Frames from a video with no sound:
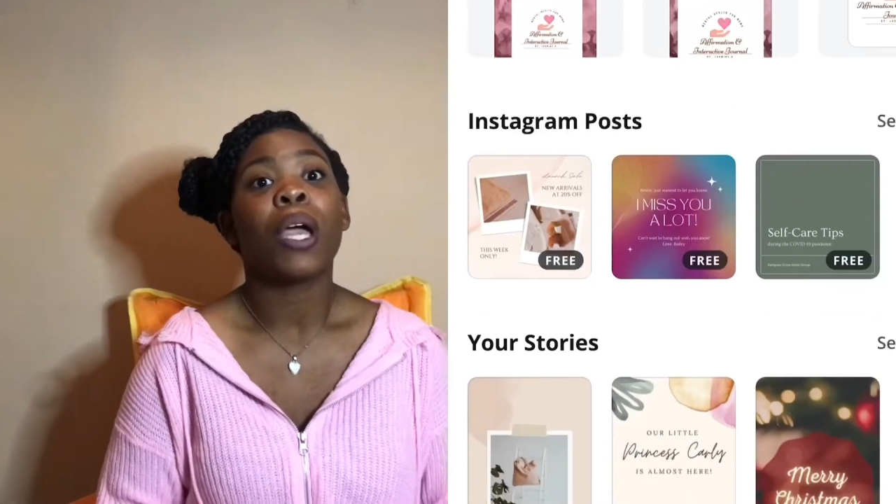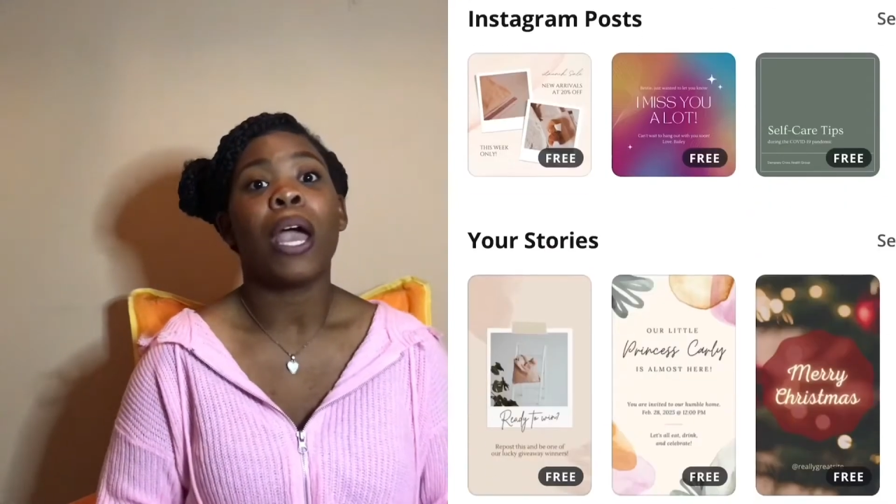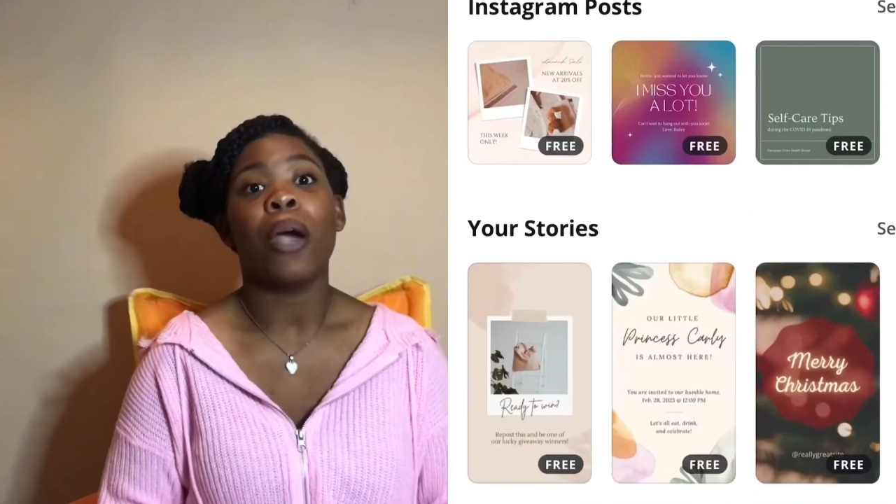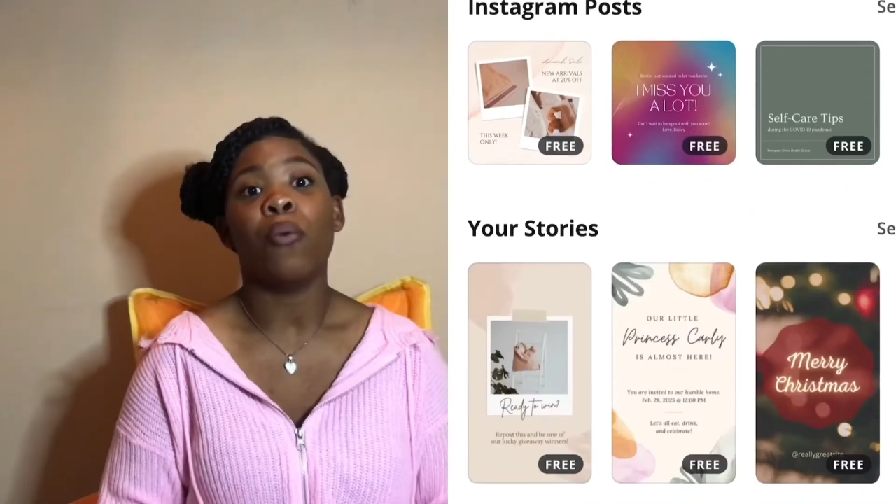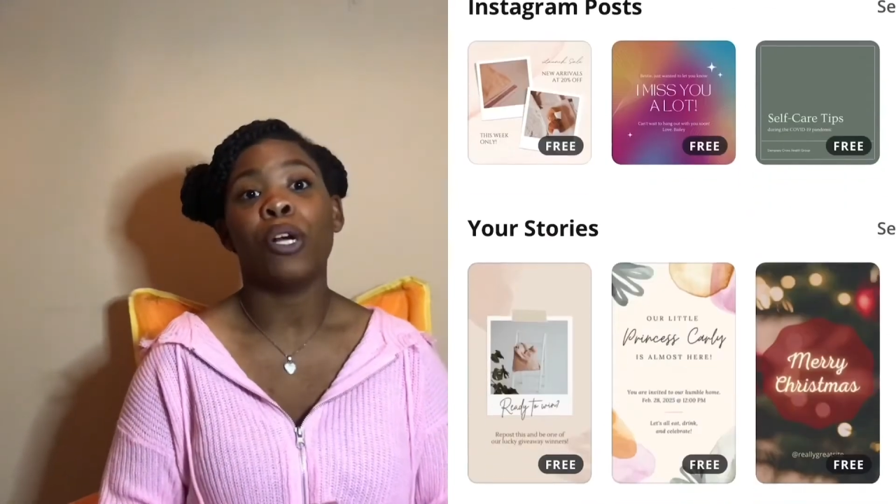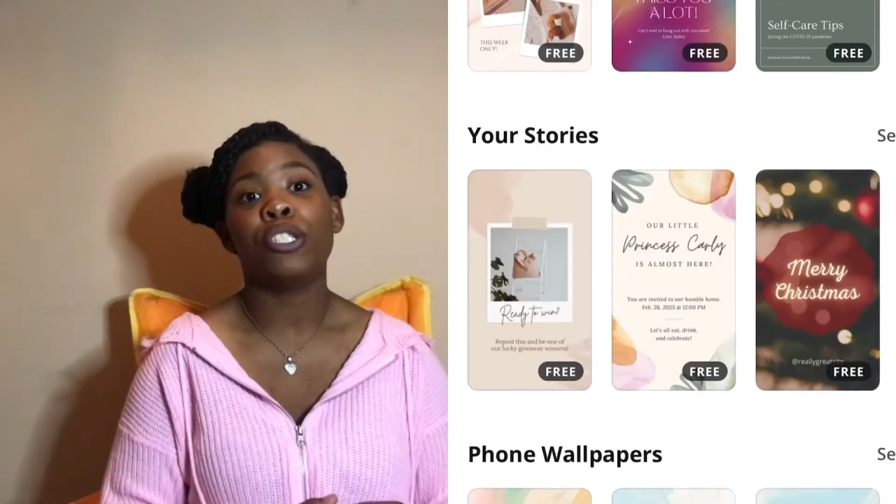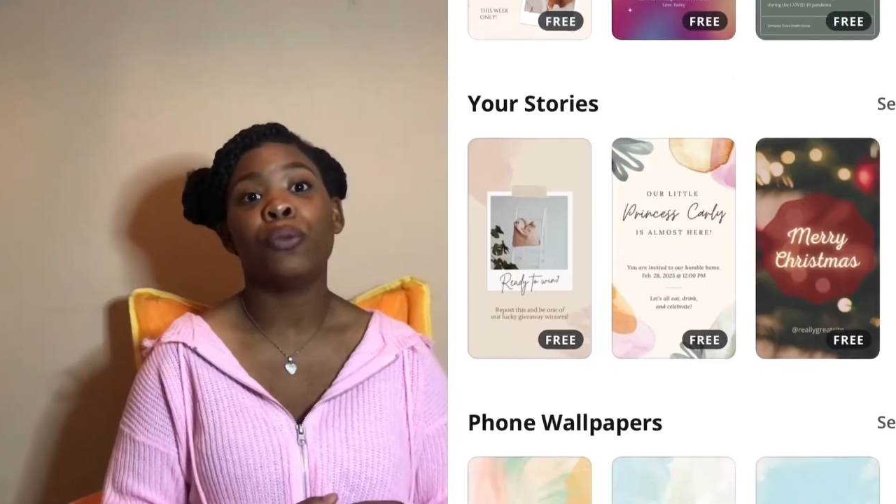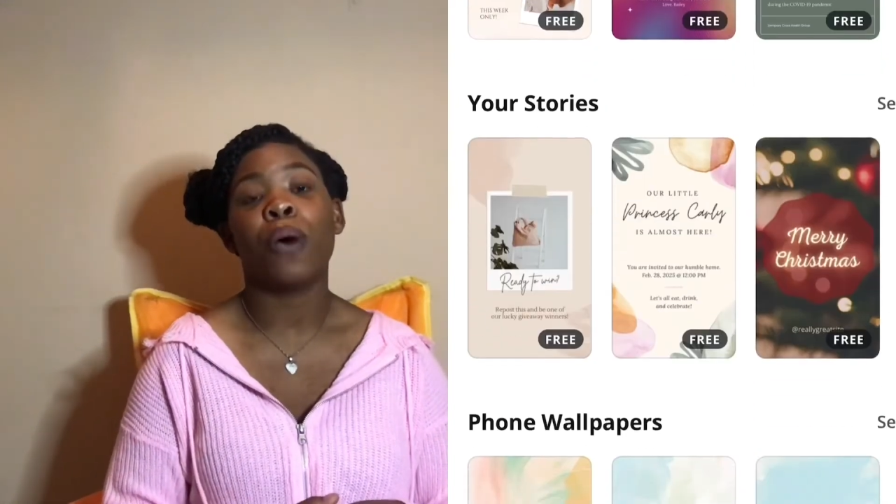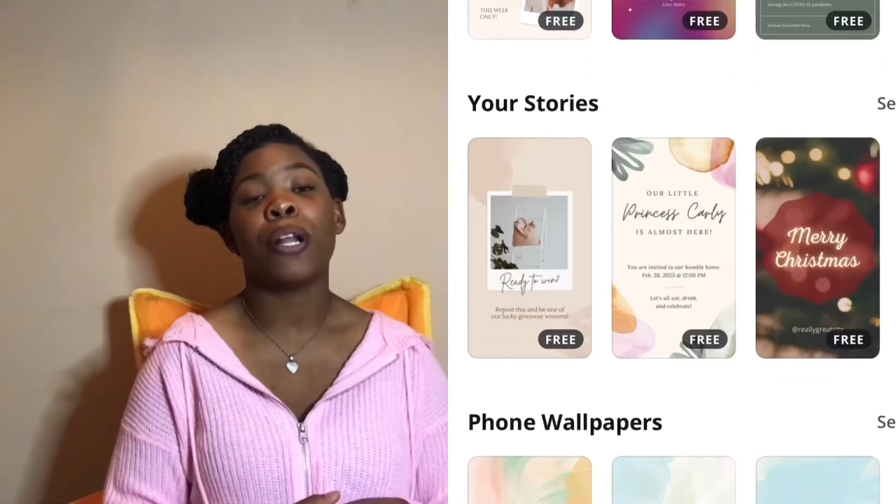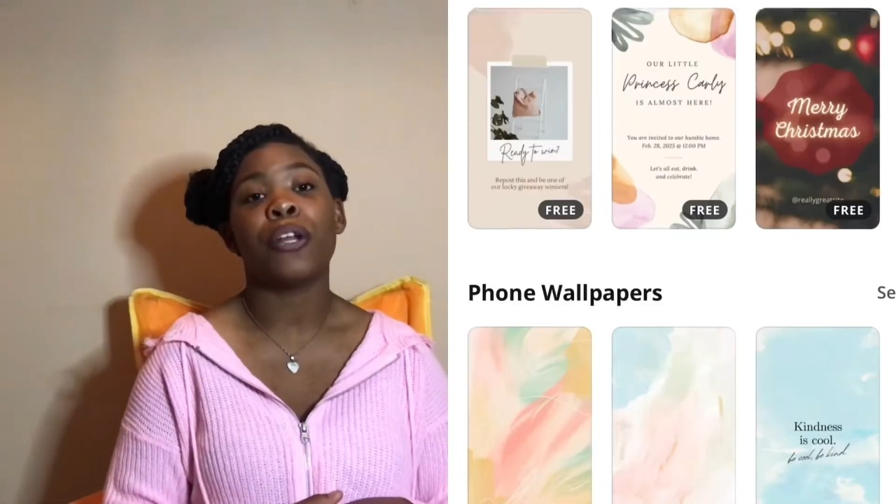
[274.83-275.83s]
and what you
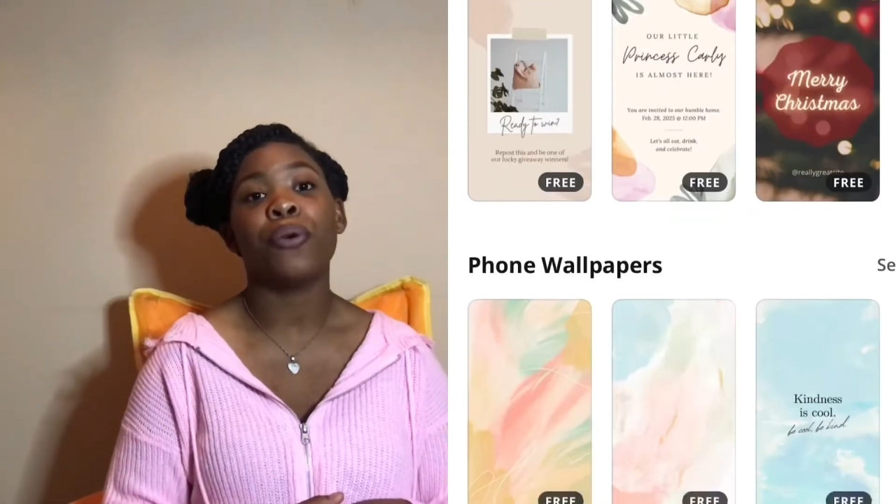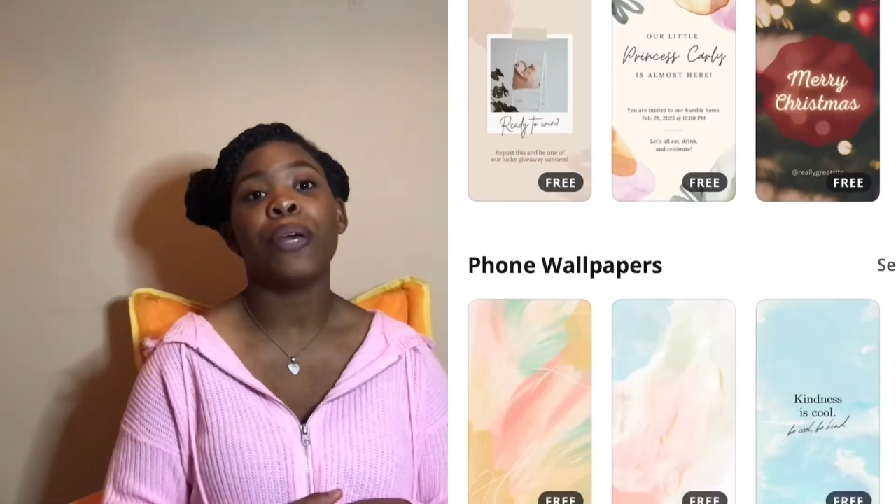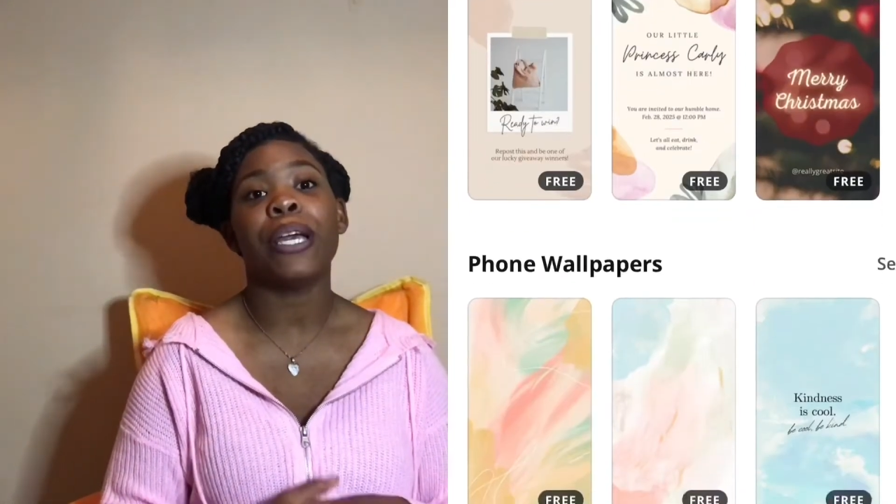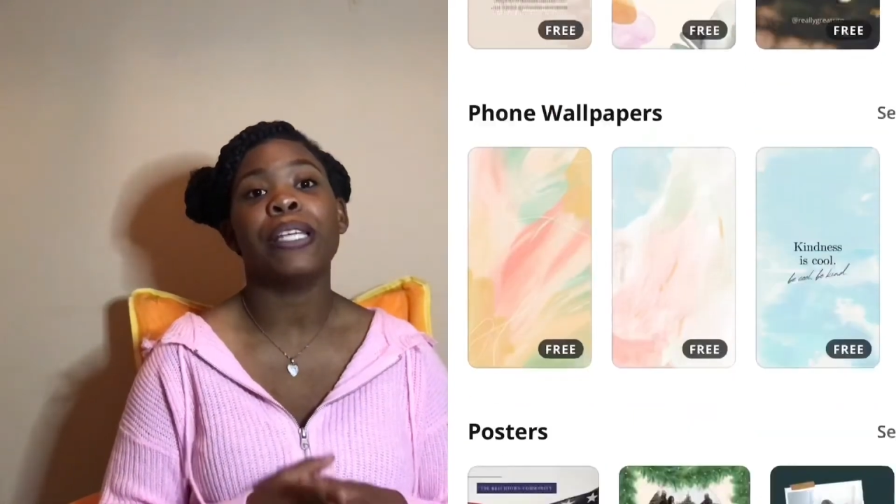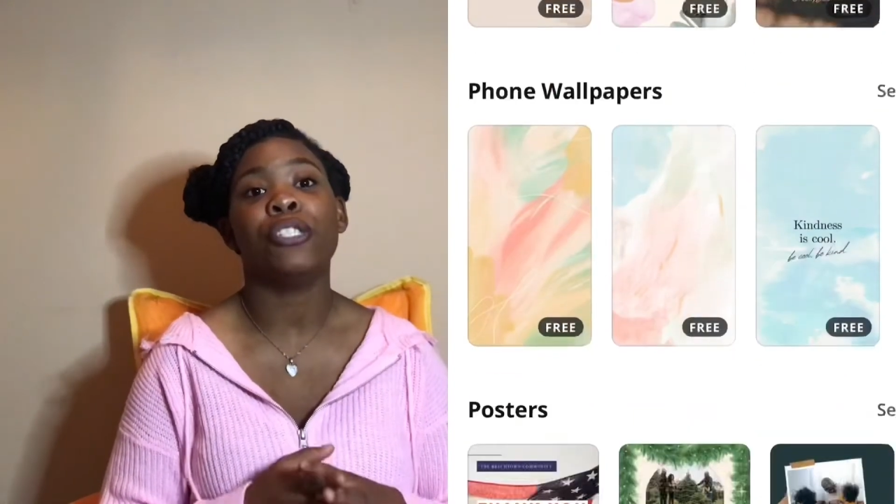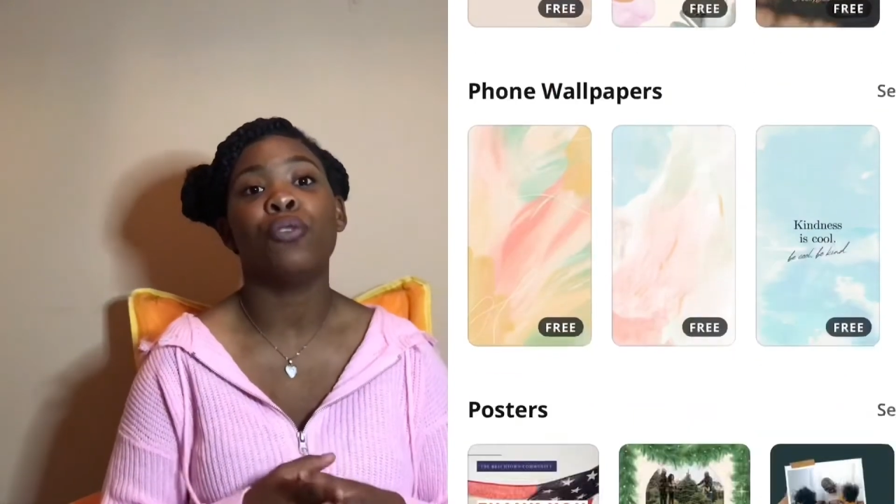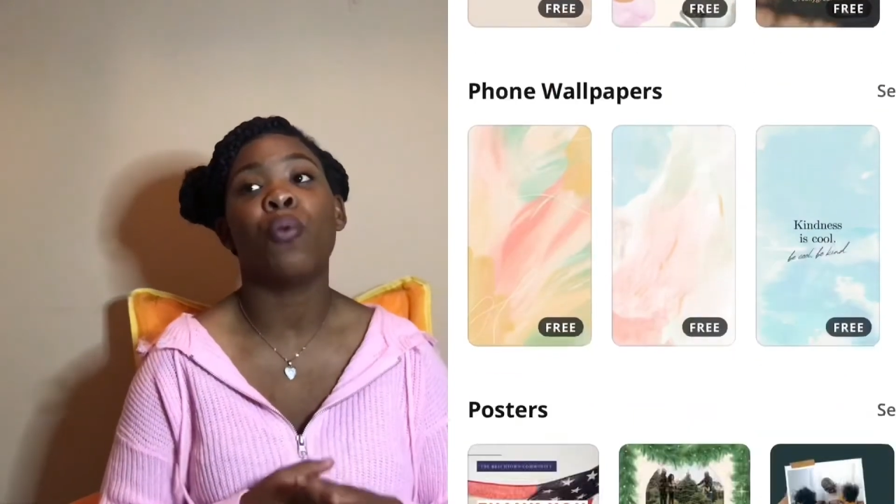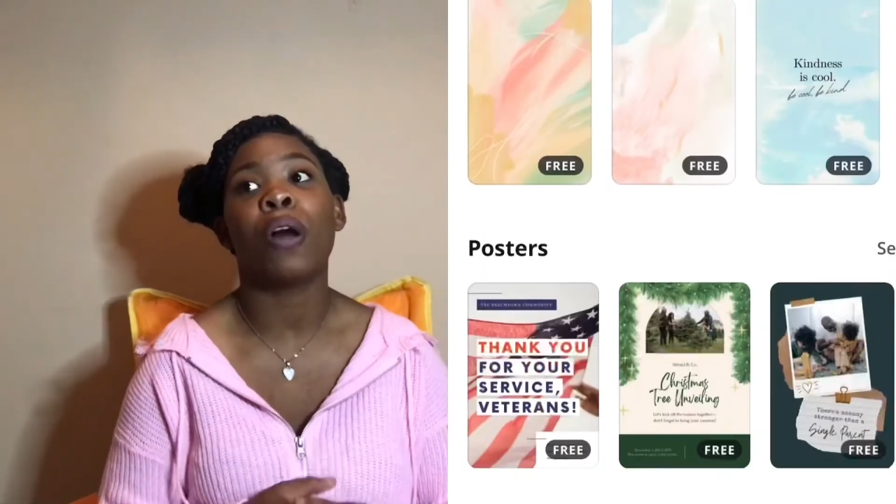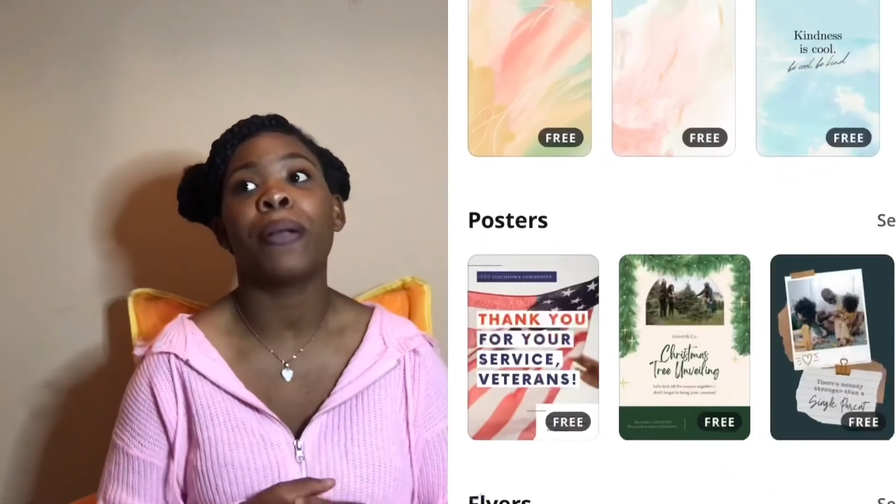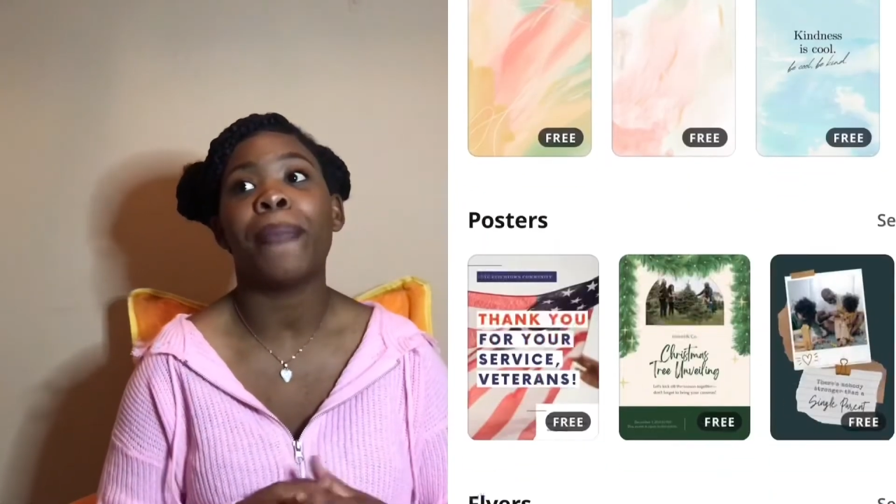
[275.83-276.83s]
want to do is you
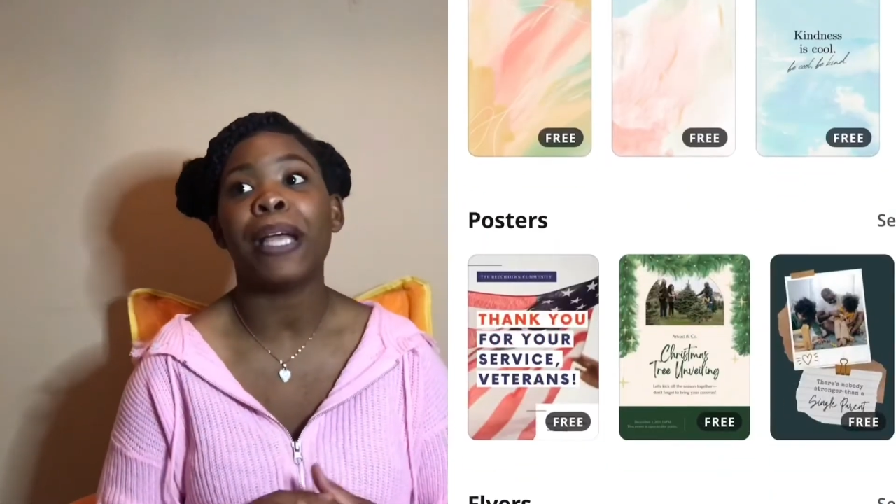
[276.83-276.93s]
want to make